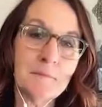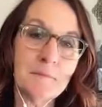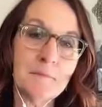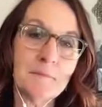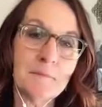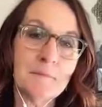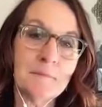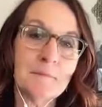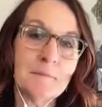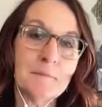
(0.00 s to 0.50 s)

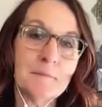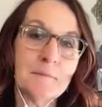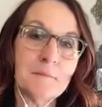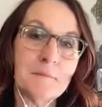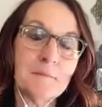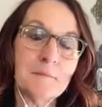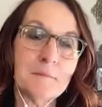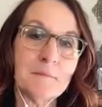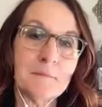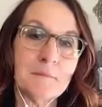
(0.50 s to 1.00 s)

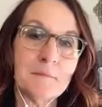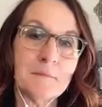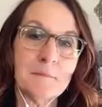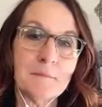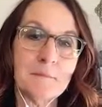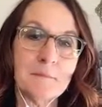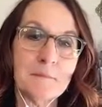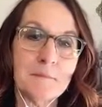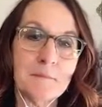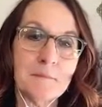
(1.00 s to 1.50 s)

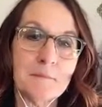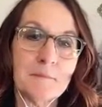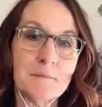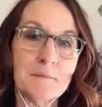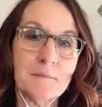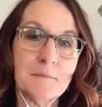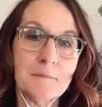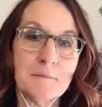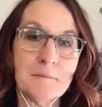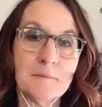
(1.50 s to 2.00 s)

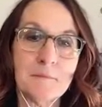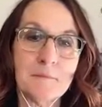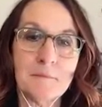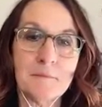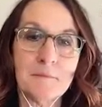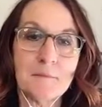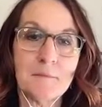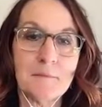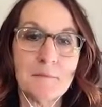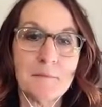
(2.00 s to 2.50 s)

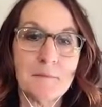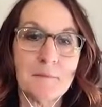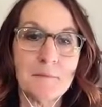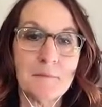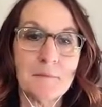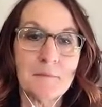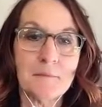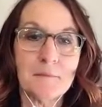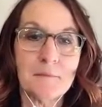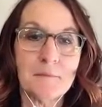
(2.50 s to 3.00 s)

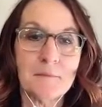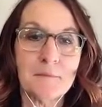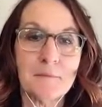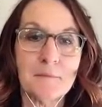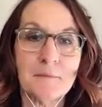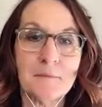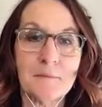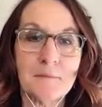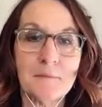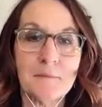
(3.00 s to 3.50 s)

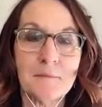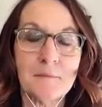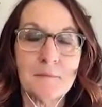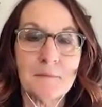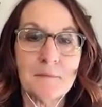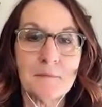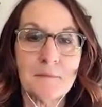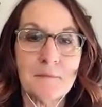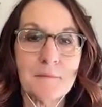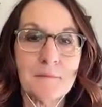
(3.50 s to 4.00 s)

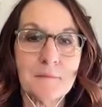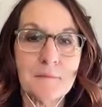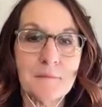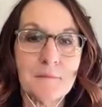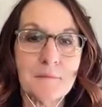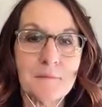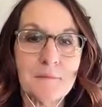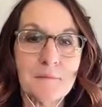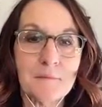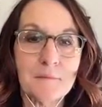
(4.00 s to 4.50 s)

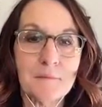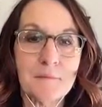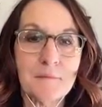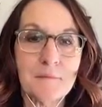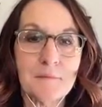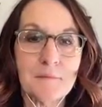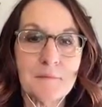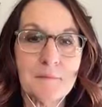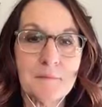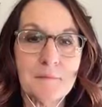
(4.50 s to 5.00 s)

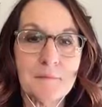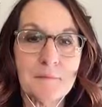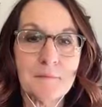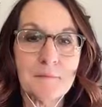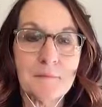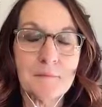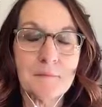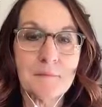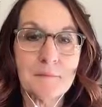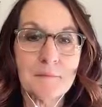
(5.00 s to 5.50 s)

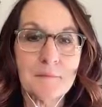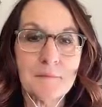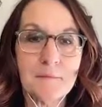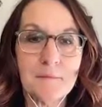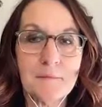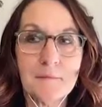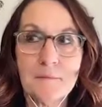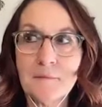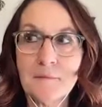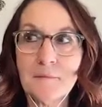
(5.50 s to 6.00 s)

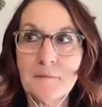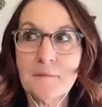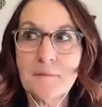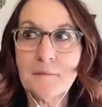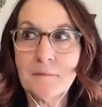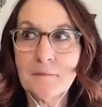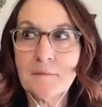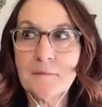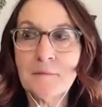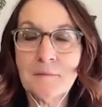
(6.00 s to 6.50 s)

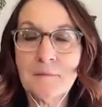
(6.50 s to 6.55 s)
This person isn't speaking.